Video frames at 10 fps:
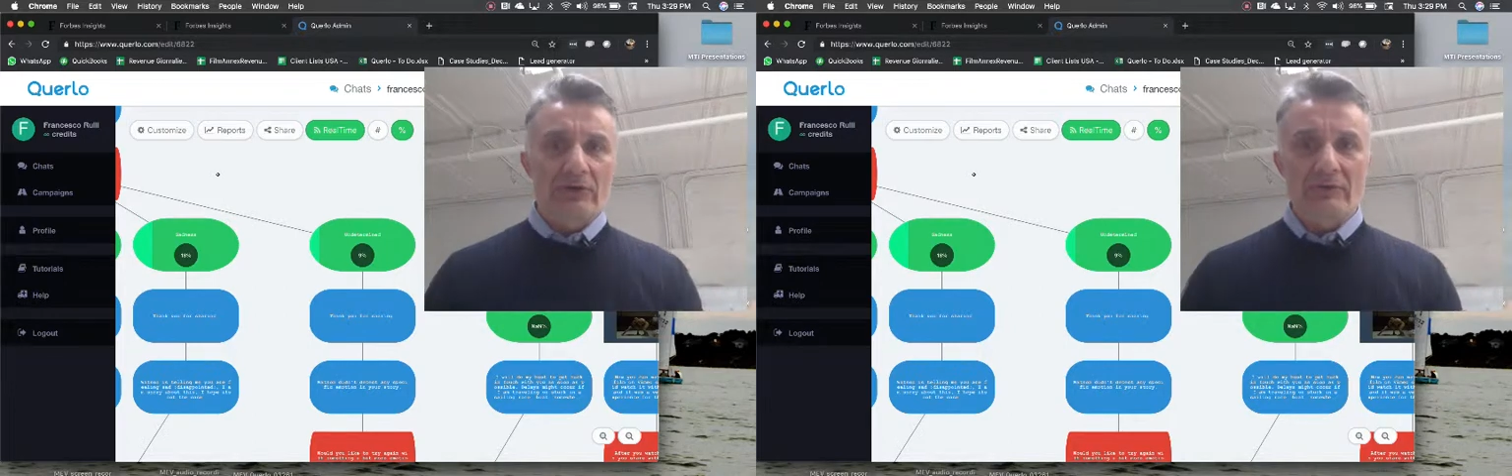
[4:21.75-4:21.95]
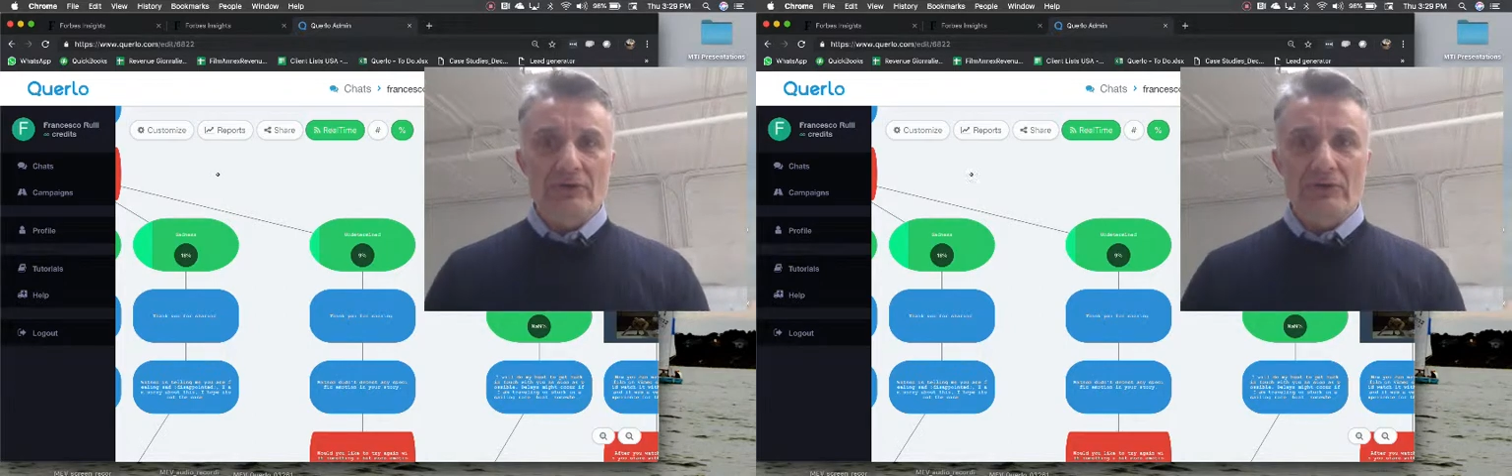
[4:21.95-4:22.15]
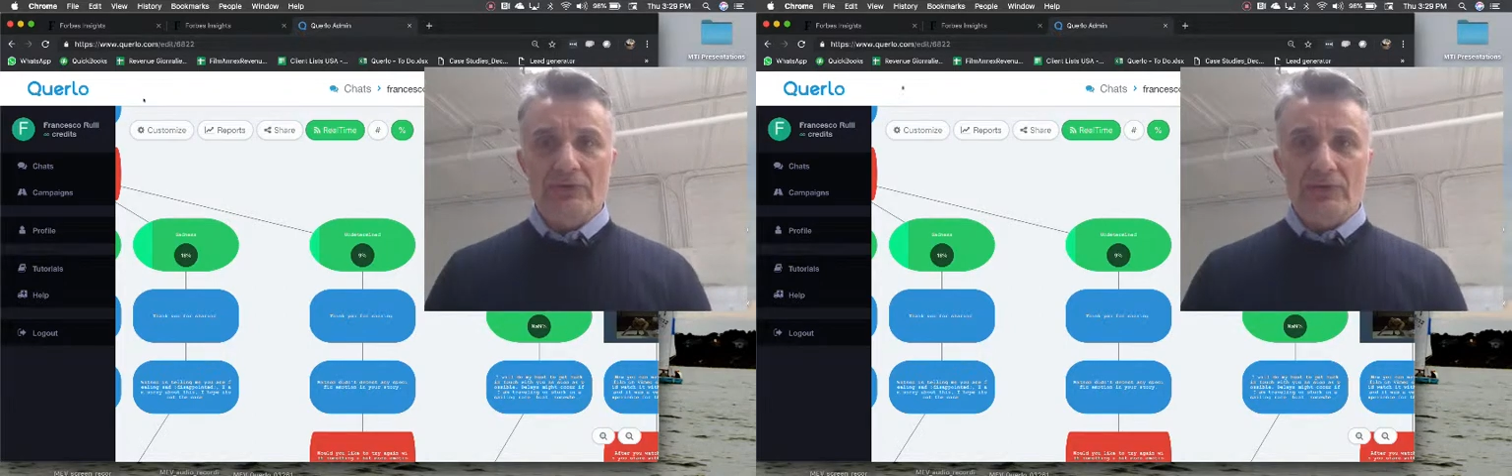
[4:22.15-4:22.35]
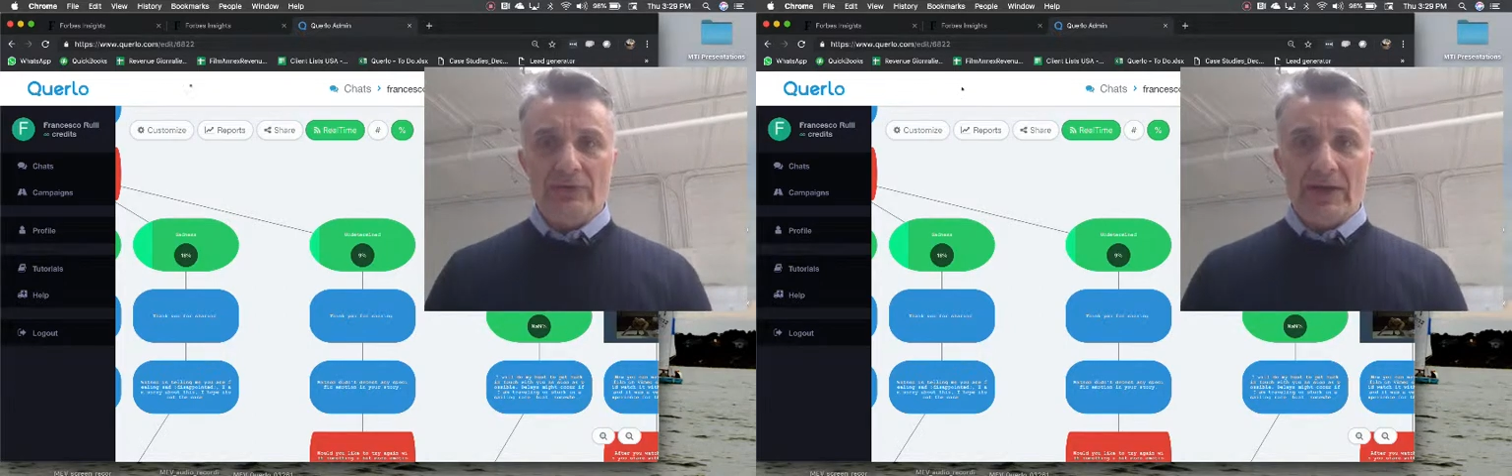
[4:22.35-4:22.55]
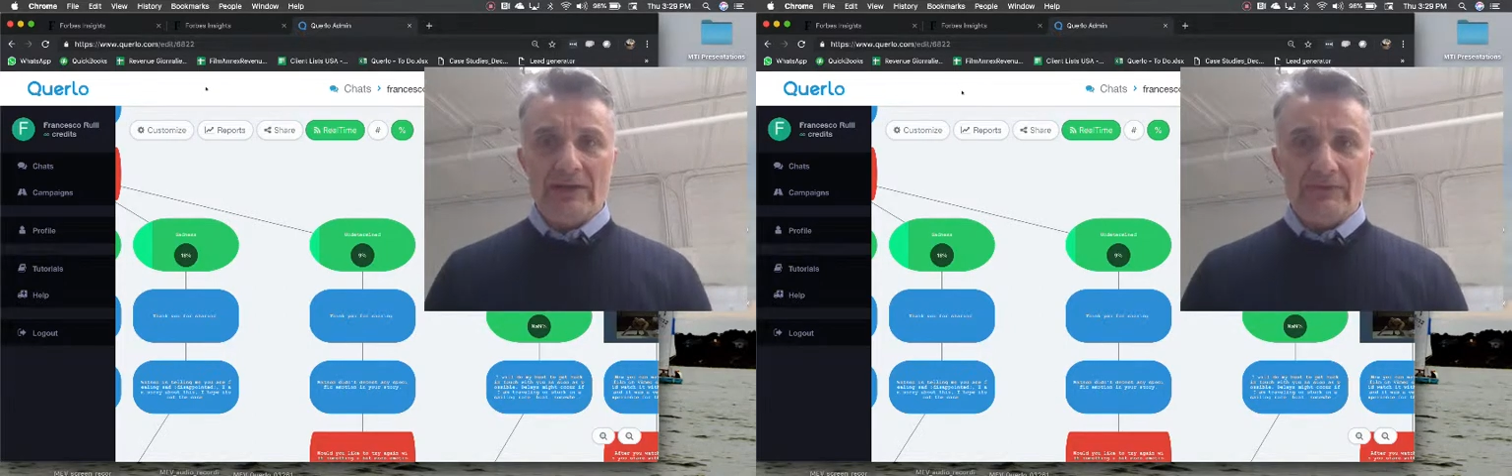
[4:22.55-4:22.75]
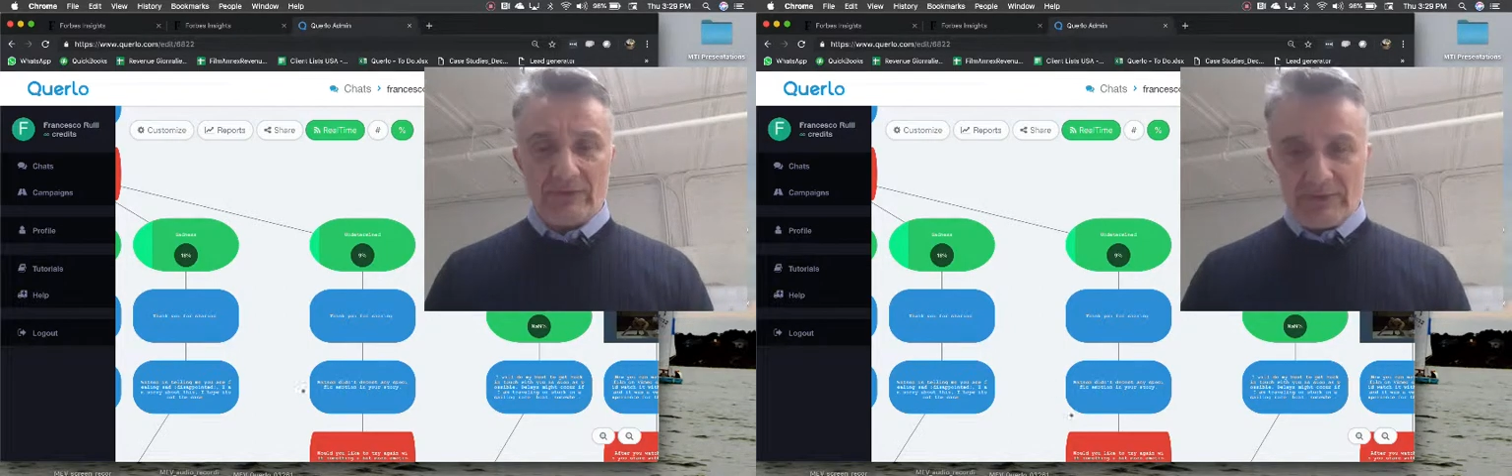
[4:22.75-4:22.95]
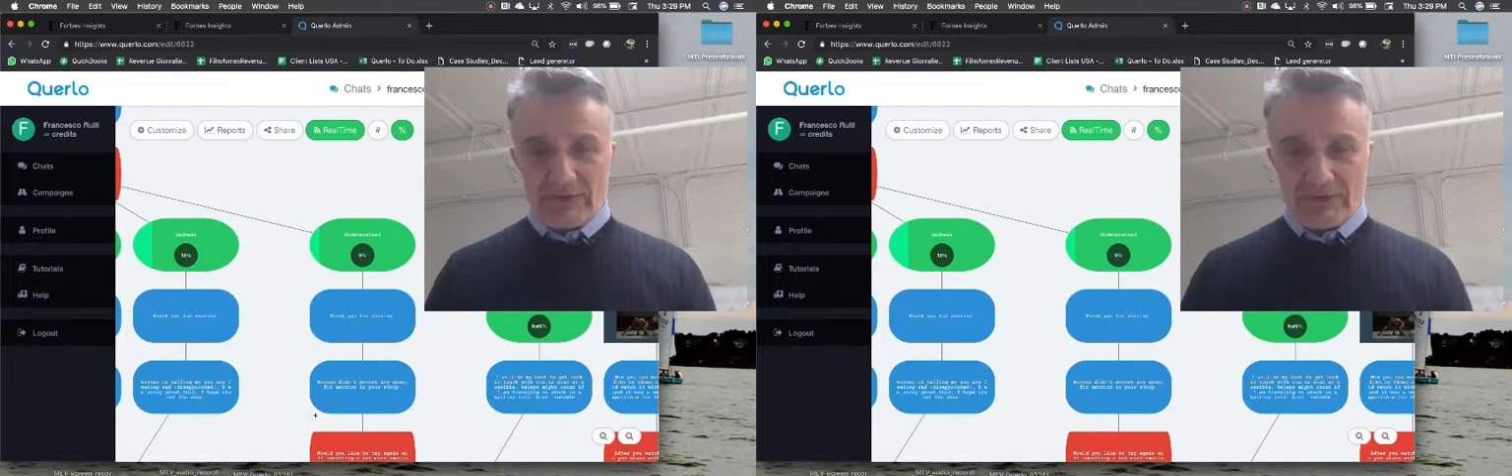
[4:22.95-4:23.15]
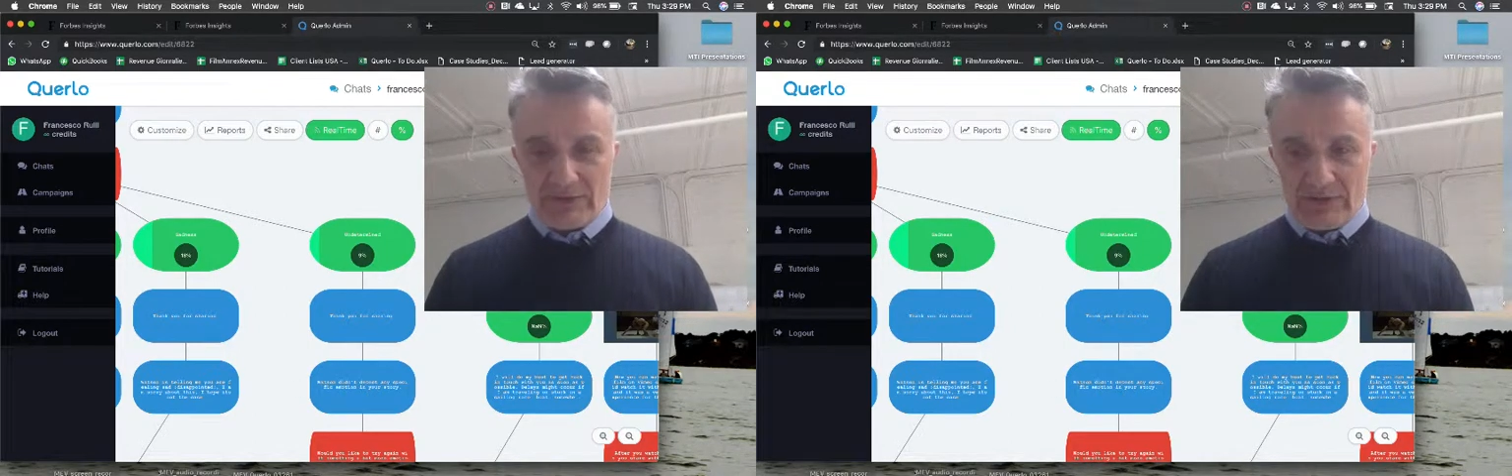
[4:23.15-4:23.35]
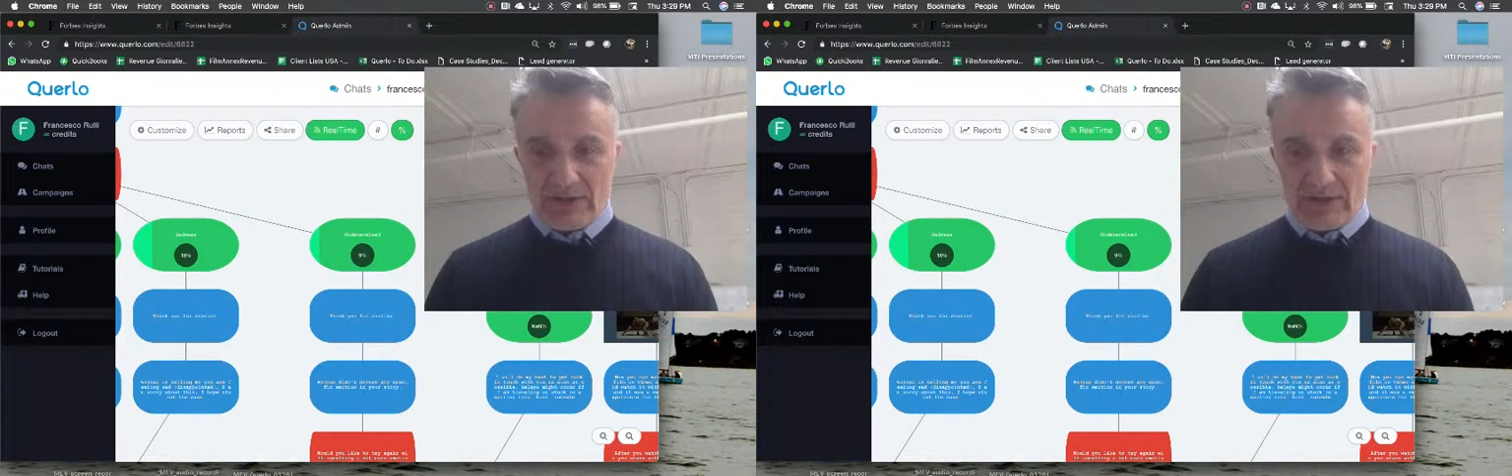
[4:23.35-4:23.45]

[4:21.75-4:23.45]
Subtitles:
view you get from this.